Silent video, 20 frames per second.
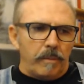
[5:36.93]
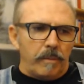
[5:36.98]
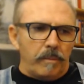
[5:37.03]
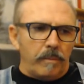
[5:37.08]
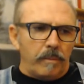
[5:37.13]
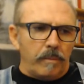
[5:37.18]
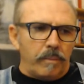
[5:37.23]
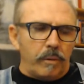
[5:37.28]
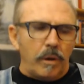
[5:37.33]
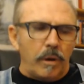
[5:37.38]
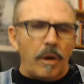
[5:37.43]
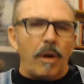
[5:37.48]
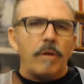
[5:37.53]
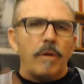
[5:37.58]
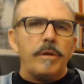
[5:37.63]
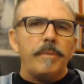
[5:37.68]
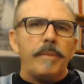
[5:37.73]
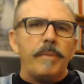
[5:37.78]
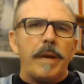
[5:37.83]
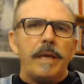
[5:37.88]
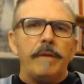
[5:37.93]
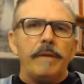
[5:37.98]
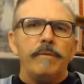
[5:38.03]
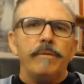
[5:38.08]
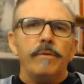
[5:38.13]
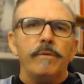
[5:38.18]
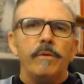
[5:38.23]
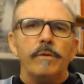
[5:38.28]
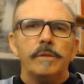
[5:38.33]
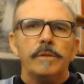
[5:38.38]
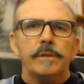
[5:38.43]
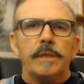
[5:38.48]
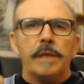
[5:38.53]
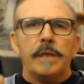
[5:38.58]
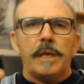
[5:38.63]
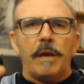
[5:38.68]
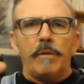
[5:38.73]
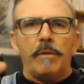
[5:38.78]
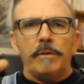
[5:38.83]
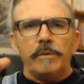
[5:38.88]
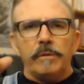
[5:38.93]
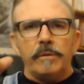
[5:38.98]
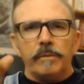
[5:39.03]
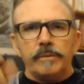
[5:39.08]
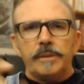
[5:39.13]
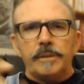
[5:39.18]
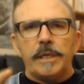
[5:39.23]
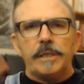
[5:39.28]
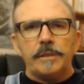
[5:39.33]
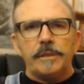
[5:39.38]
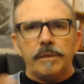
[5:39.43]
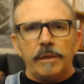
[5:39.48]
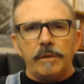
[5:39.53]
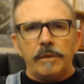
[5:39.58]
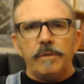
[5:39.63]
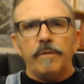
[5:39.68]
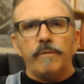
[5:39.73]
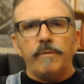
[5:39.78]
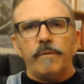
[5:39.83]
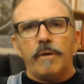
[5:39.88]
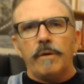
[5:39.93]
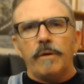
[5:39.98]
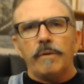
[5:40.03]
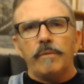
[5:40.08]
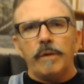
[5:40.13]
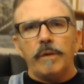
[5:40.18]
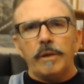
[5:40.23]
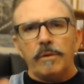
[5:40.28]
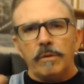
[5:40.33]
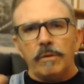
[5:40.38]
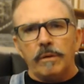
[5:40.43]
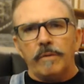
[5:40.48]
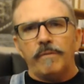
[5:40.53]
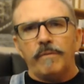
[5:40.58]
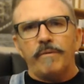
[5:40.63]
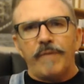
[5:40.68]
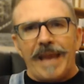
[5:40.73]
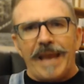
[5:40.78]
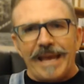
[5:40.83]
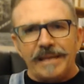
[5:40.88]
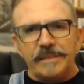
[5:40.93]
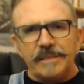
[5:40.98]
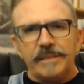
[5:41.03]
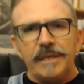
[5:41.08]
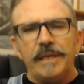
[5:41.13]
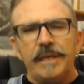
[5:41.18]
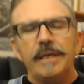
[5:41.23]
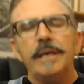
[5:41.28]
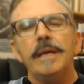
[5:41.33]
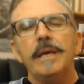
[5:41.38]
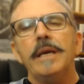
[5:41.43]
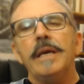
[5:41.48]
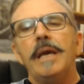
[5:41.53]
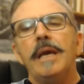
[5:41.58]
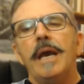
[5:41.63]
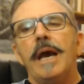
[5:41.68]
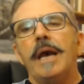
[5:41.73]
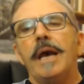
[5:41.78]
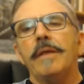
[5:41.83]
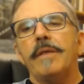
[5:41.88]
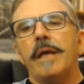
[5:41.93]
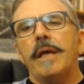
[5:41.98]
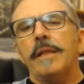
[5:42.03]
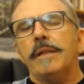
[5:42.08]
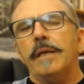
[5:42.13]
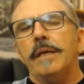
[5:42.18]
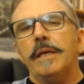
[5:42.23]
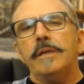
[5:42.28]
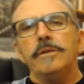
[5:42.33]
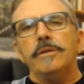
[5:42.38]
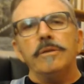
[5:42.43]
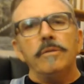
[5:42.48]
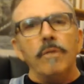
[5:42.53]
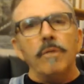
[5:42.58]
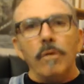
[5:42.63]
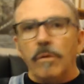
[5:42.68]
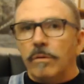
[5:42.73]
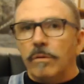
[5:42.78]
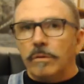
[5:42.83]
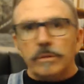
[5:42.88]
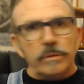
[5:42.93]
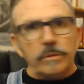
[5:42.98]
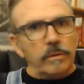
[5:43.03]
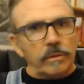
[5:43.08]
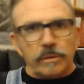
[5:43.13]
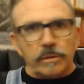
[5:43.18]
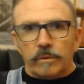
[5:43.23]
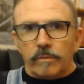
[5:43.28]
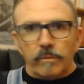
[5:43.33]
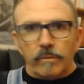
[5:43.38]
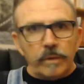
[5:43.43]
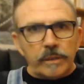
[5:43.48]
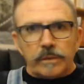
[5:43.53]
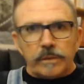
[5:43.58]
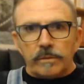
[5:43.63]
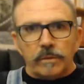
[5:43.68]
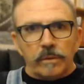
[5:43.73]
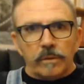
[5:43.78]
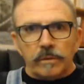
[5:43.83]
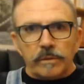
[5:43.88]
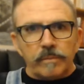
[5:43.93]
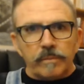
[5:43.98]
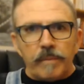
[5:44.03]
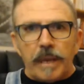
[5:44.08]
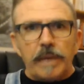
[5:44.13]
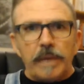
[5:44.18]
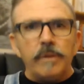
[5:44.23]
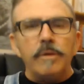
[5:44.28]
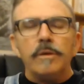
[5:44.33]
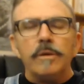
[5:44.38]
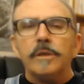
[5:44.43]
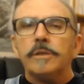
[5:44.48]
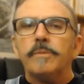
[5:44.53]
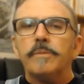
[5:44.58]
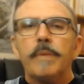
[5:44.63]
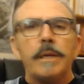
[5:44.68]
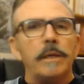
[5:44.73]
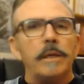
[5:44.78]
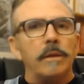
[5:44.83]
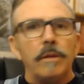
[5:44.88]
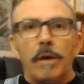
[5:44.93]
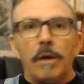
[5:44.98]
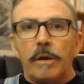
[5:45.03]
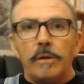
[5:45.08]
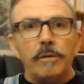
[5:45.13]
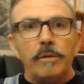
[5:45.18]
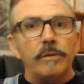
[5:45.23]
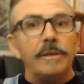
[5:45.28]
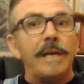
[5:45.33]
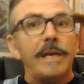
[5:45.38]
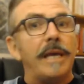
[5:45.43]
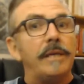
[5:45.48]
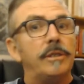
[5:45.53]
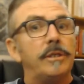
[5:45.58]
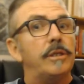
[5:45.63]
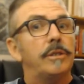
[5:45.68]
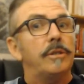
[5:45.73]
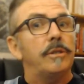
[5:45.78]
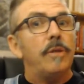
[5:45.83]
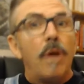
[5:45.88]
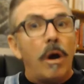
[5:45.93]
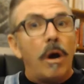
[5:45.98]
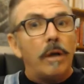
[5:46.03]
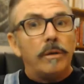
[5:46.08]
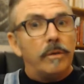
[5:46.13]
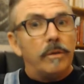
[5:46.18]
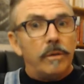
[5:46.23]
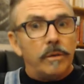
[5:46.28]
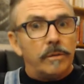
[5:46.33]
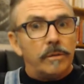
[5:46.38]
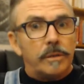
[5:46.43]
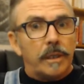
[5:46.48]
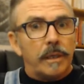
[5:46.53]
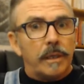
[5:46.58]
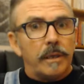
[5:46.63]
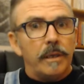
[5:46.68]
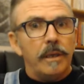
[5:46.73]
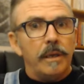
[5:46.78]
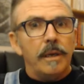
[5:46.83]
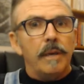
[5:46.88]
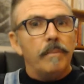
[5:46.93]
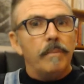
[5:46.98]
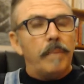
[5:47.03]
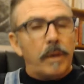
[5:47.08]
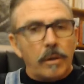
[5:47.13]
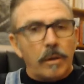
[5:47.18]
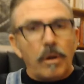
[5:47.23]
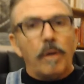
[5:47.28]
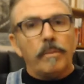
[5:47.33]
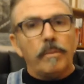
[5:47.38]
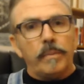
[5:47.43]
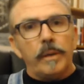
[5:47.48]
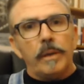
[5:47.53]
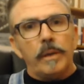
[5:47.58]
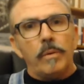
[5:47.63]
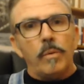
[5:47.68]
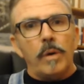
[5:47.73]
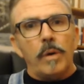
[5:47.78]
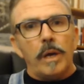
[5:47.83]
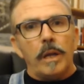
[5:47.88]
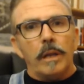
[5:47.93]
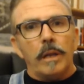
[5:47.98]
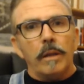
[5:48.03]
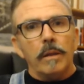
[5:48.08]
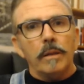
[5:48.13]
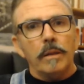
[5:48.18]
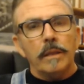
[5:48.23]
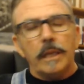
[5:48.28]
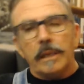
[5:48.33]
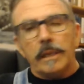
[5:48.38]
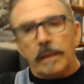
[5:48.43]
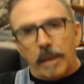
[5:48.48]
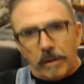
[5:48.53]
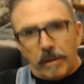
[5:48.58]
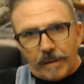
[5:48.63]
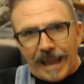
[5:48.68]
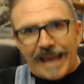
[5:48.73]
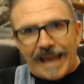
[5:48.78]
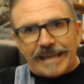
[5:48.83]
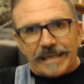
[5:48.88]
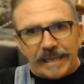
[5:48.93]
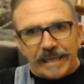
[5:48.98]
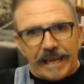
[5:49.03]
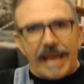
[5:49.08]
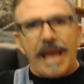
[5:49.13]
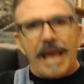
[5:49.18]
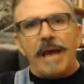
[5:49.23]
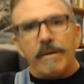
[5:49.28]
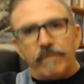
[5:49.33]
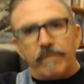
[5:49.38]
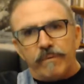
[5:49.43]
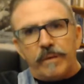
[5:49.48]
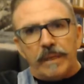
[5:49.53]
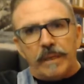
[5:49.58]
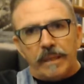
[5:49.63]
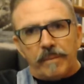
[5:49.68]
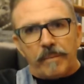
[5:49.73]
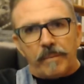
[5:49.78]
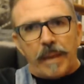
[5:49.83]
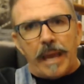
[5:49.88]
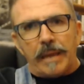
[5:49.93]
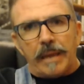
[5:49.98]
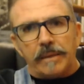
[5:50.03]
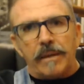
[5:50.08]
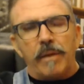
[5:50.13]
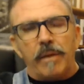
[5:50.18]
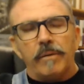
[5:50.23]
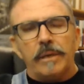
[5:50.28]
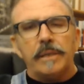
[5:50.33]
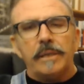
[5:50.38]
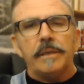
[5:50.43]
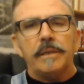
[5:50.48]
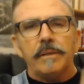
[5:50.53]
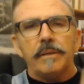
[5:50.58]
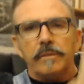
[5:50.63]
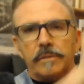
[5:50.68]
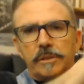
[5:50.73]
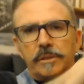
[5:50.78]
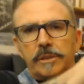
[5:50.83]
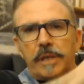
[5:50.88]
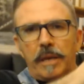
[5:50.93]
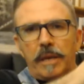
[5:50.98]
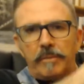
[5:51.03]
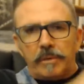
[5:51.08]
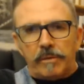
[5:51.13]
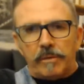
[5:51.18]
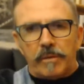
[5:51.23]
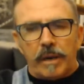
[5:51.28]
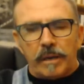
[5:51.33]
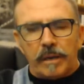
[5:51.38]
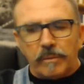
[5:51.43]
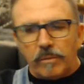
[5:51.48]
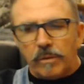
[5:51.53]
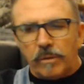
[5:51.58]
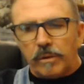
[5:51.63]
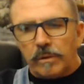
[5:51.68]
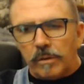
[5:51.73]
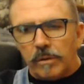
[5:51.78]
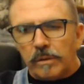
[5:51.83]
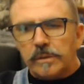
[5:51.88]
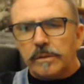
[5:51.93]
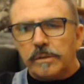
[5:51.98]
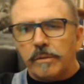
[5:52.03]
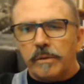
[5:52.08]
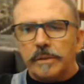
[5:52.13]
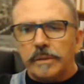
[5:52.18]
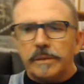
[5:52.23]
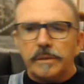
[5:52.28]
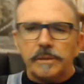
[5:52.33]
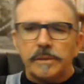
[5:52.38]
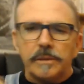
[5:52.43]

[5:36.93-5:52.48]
preoccupative thoughts that go into obsession and euphoric recall and fantasy, that lead to all sorts of rituals, man, you can spend a lot of your day just not using, but not being well, let alone acting out, feeling bad, going into guilt and shame and creating more consequences.